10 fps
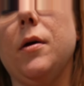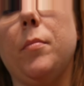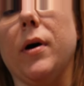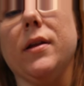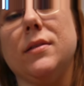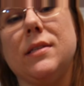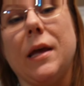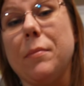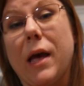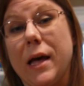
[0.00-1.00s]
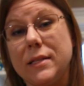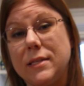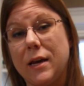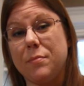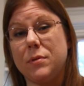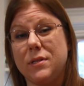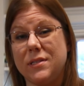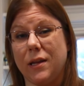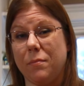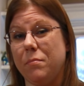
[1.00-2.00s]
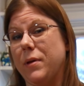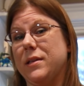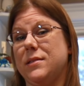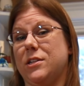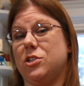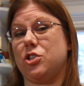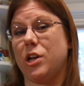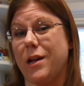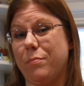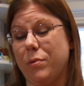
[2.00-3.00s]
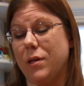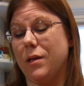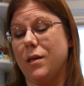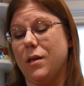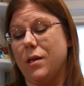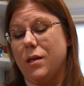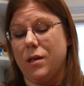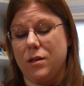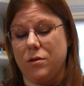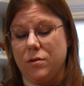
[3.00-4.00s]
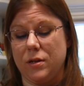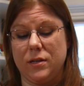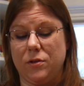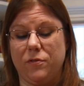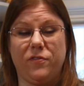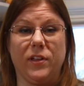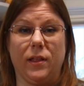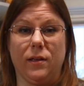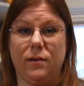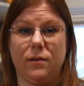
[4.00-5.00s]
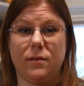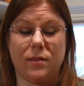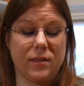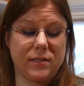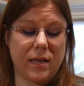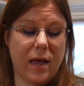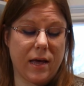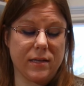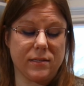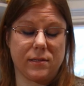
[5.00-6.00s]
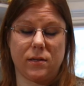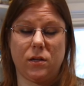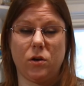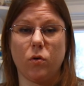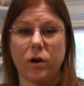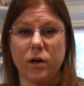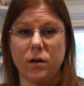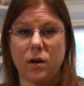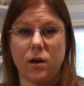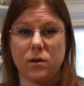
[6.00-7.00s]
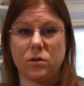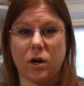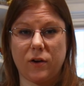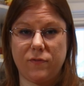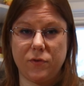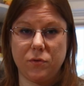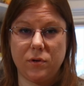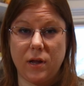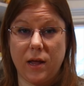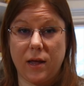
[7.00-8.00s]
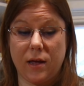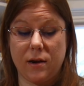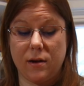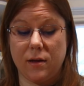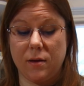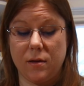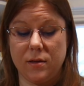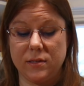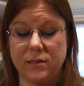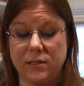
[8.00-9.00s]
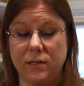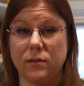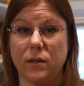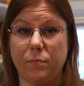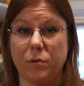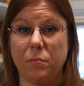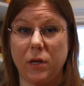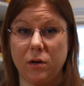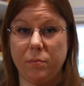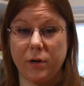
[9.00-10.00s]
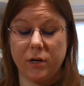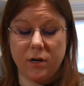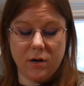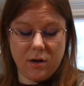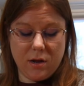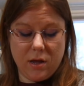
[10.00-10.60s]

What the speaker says: But same concept, same basic shape. You fill it. This has yogurt, dog food, and is sealed up with peanut butter.